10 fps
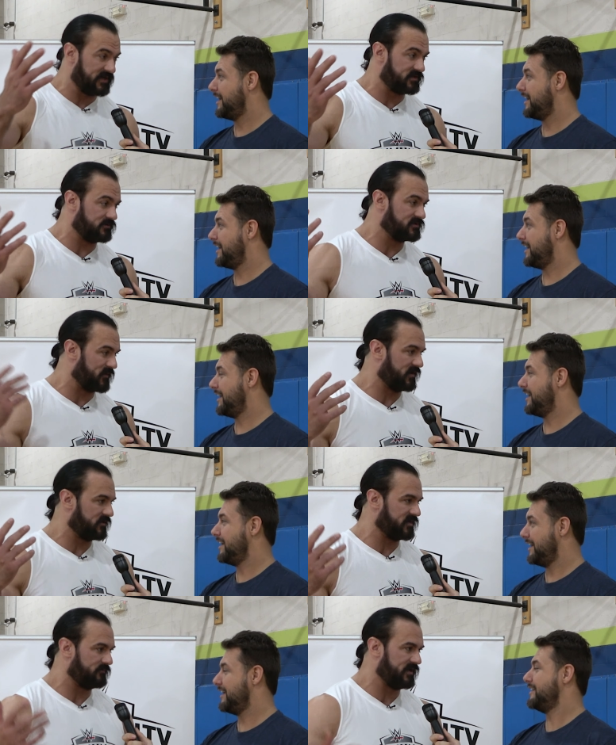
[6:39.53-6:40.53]
Speaker 1: we get to do as
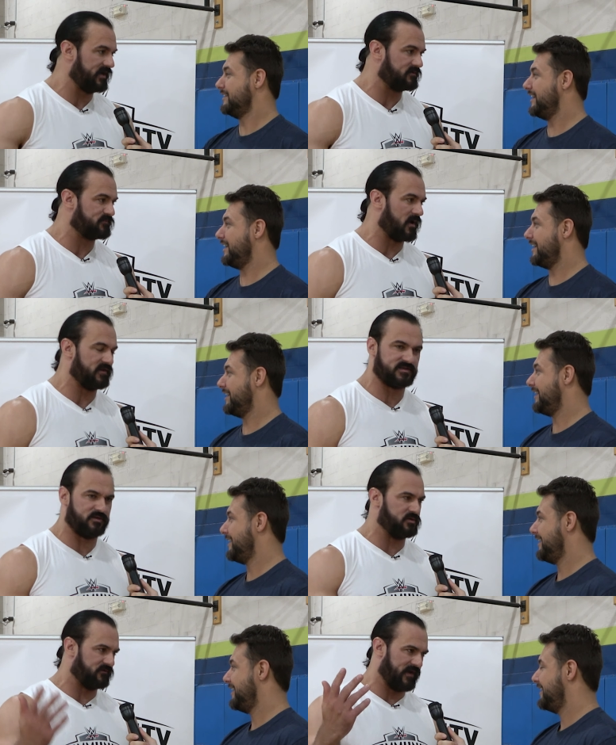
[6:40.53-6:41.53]
part of WWE. Yeah. I was part of this
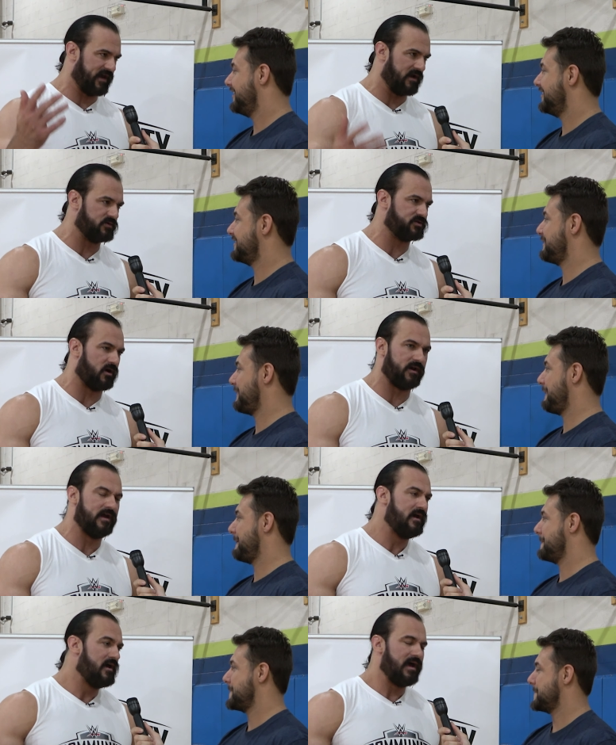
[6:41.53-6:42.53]
huge event. Elton
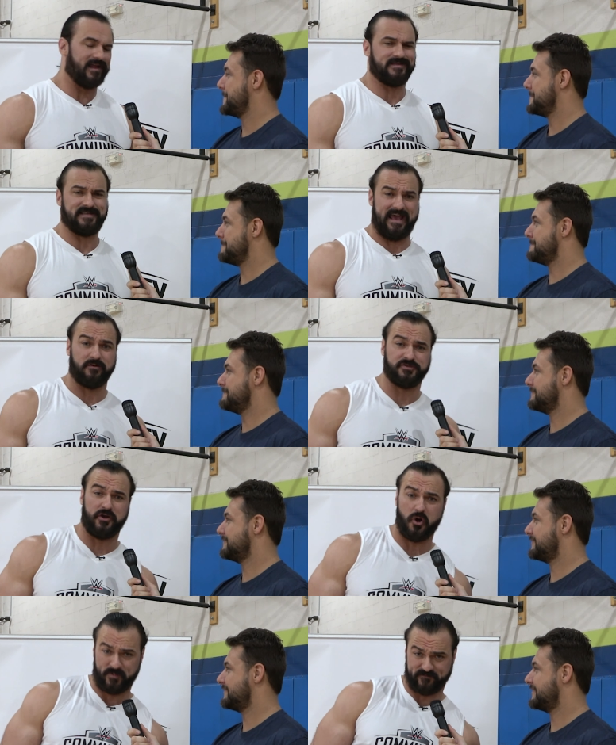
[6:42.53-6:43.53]
John. I used to say Elton
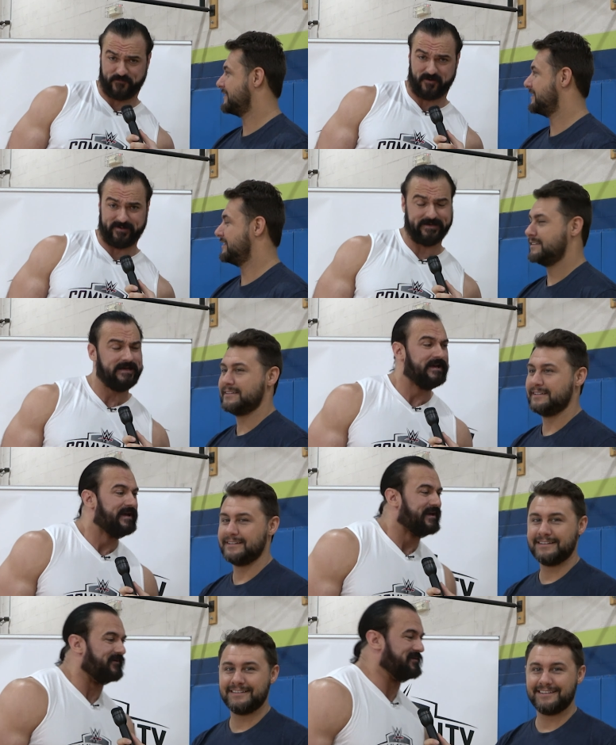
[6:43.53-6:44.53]
John opened for me
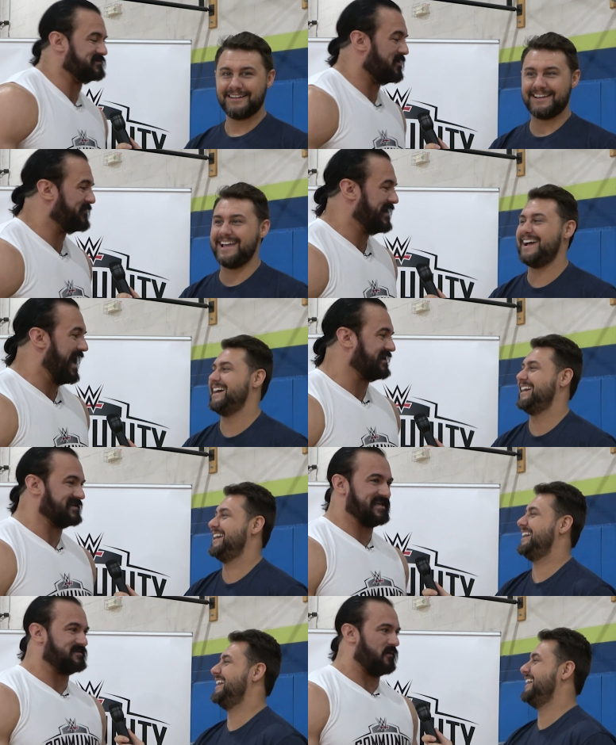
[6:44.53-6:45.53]
you know, he was opening
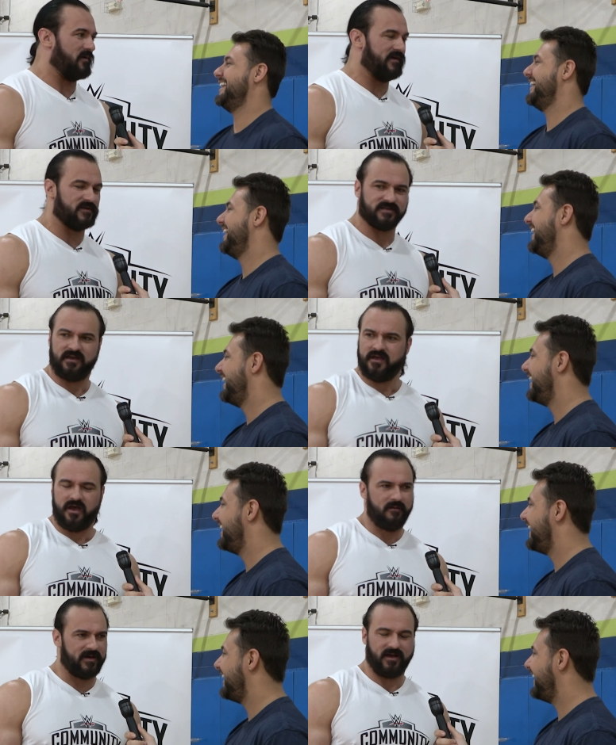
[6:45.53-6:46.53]
act. I said to my wife, I was like,
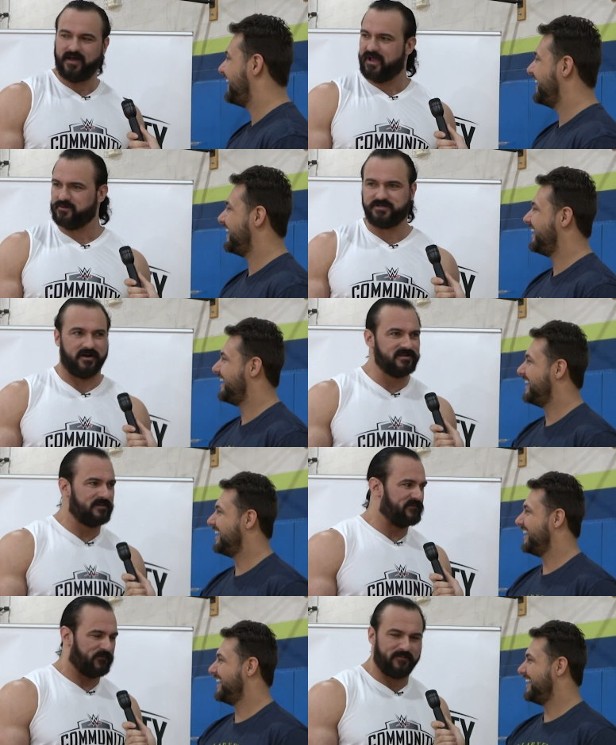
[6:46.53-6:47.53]
oh my God, Elton John's
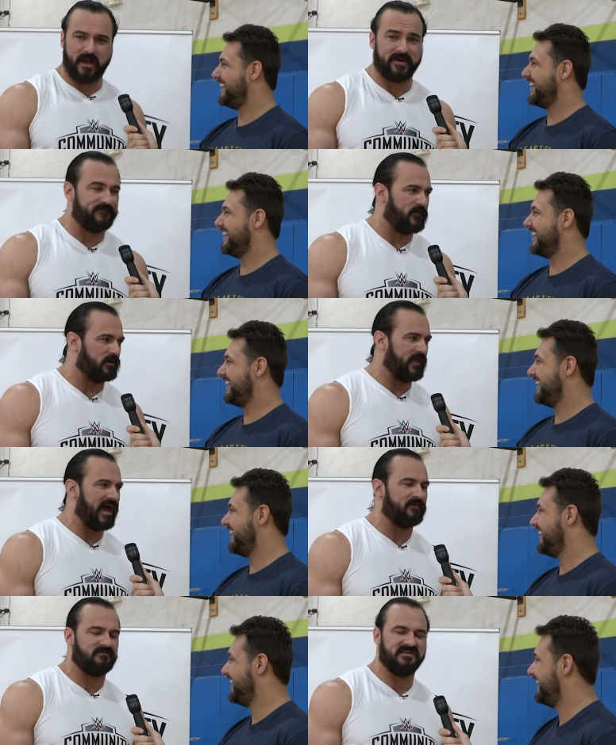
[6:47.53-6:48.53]
on before me. How am I going to follow
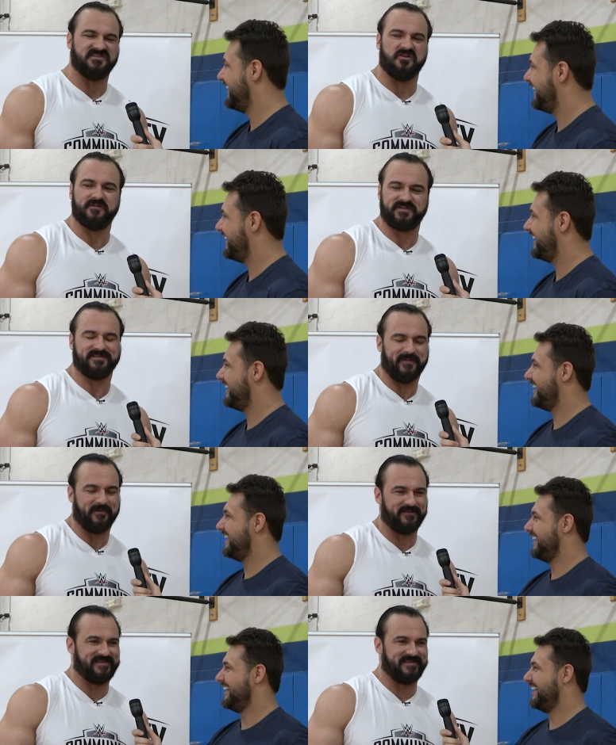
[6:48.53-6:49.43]
that? He went, he's, she's, my wife